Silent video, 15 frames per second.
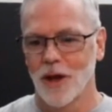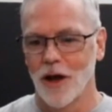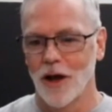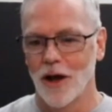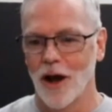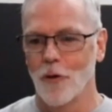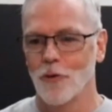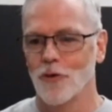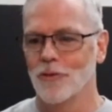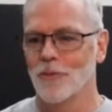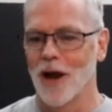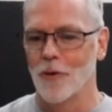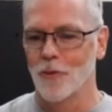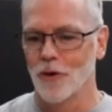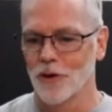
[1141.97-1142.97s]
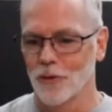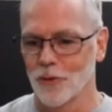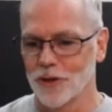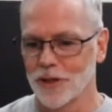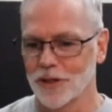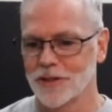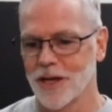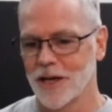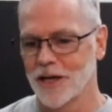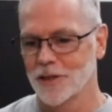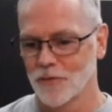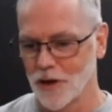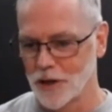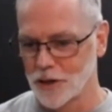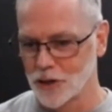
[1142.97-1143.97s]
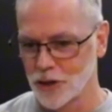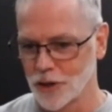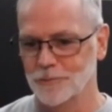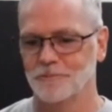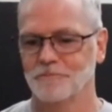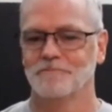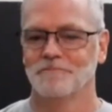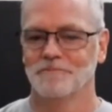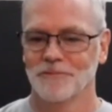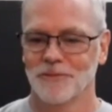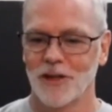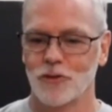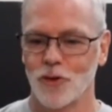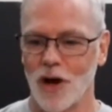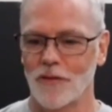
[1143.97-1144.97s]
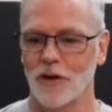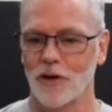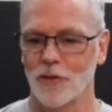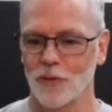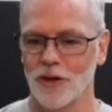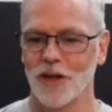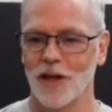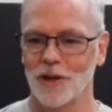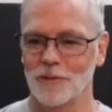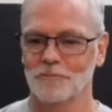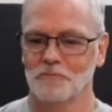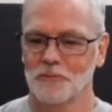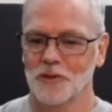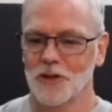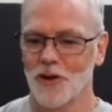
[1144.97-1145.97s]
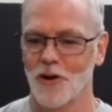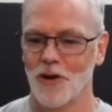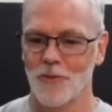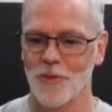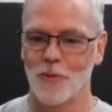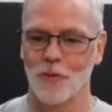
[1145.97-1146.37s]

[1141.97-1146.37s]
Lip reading: I wouldn't mind working with a tennis professional and traveling with him. You know what I mean?